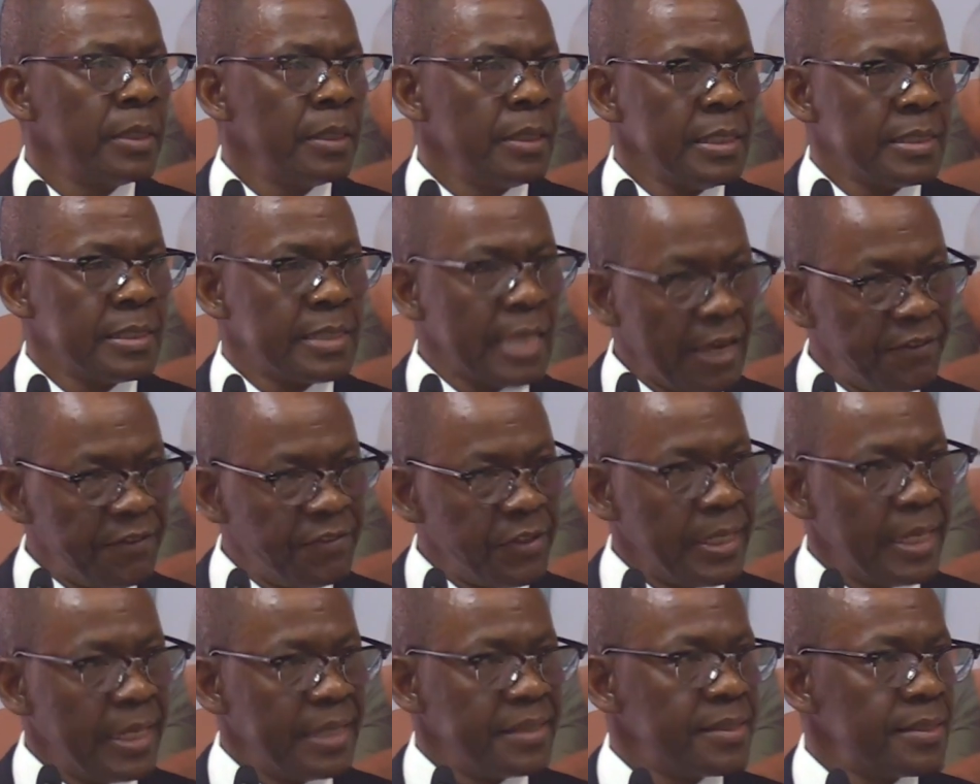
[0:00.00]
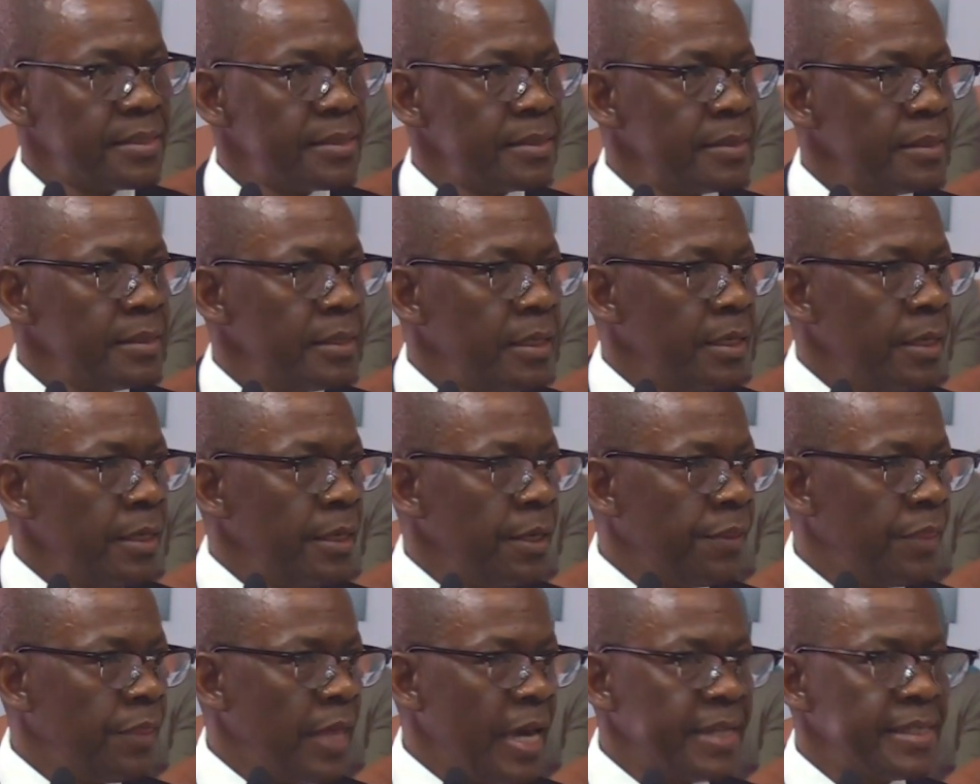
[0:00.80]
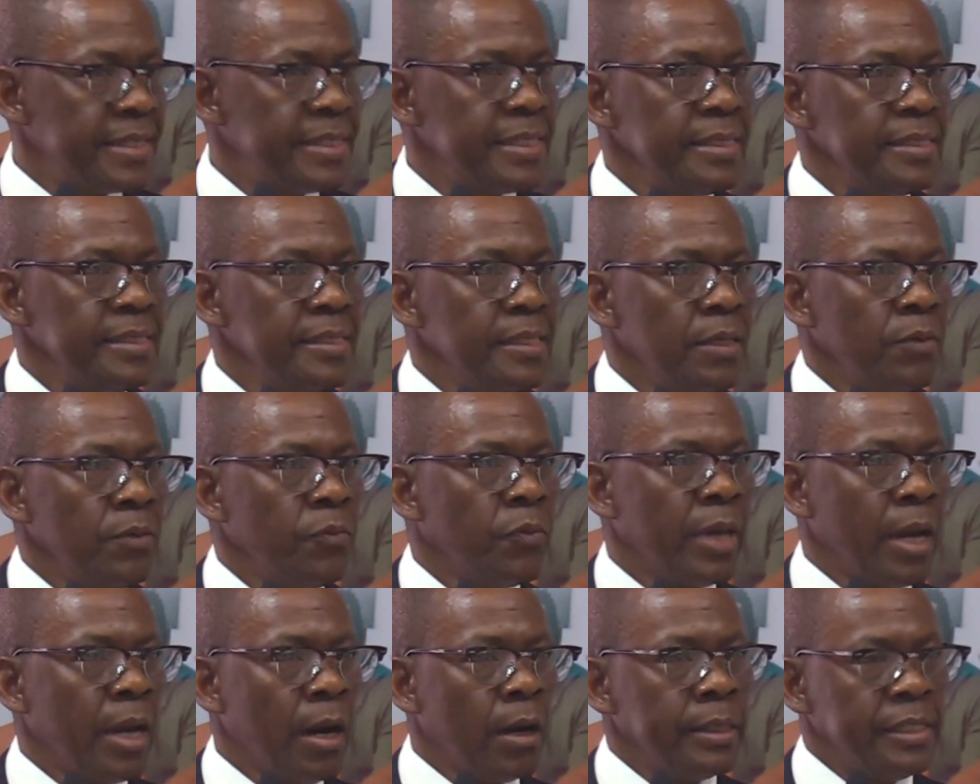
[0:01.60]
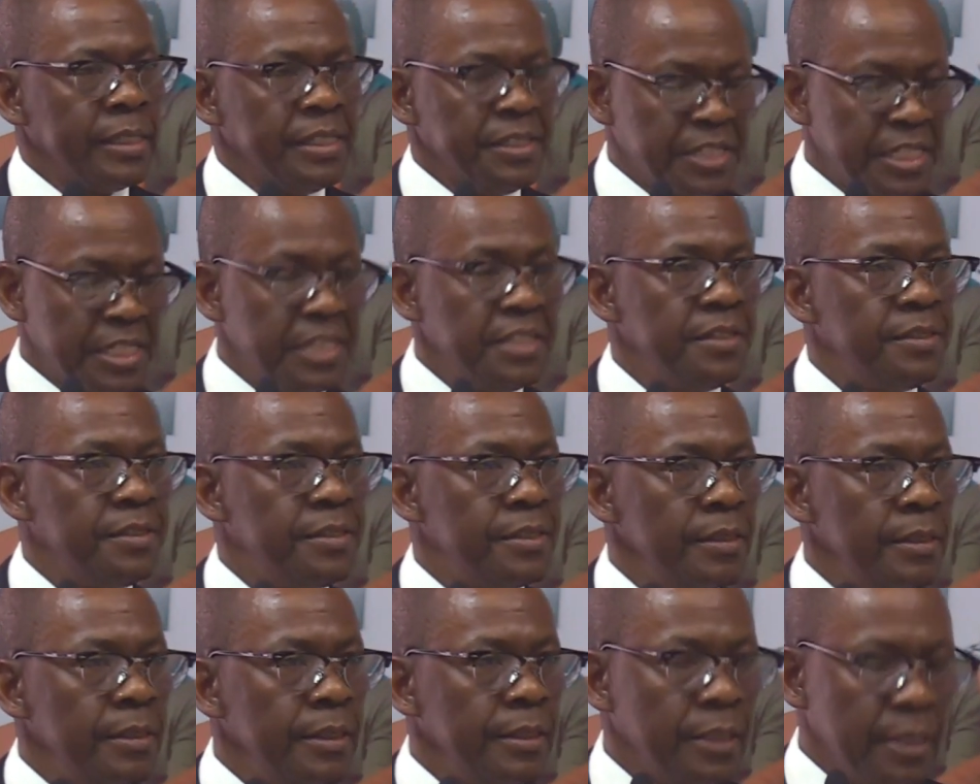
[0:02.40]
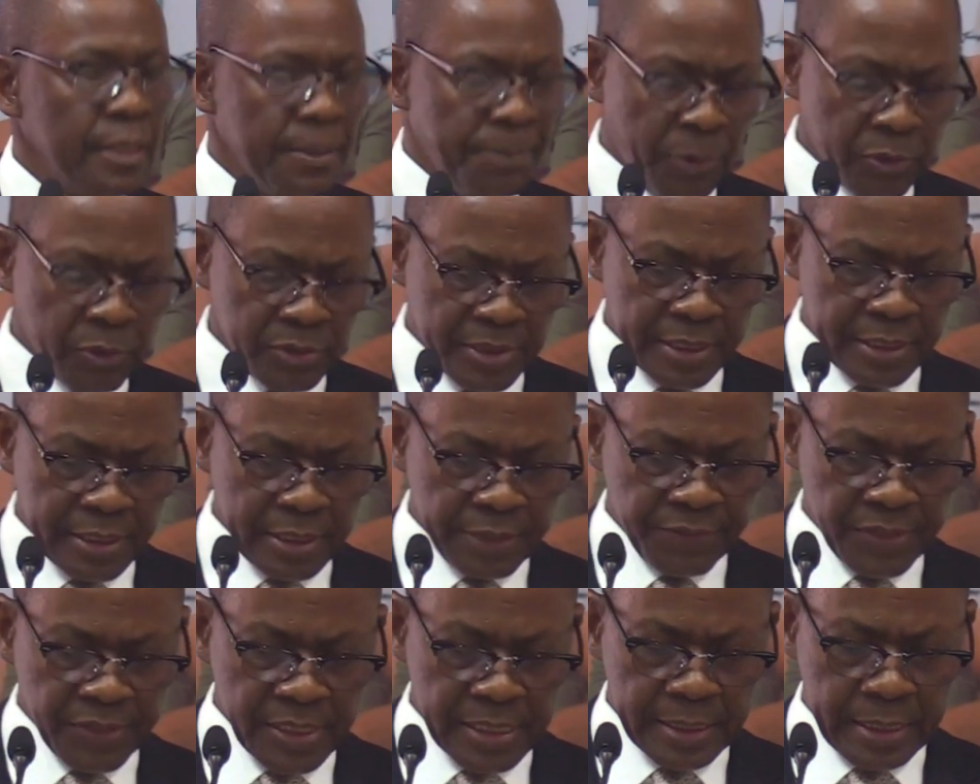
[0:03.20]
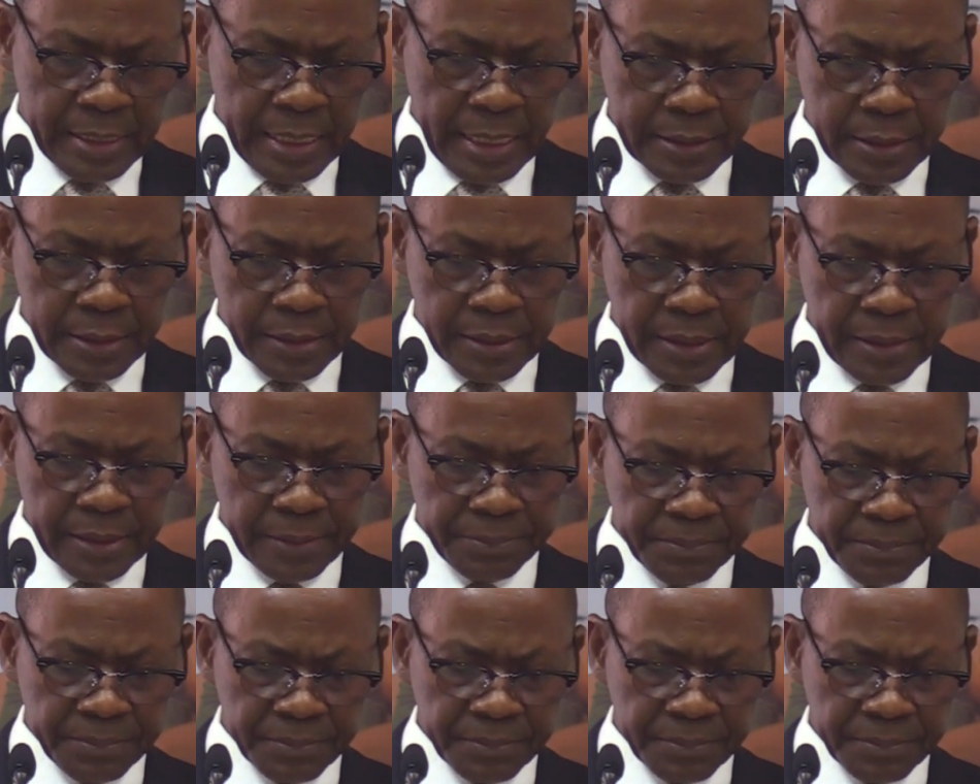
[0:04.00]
is evidence that we are indeed in a positive trajectory.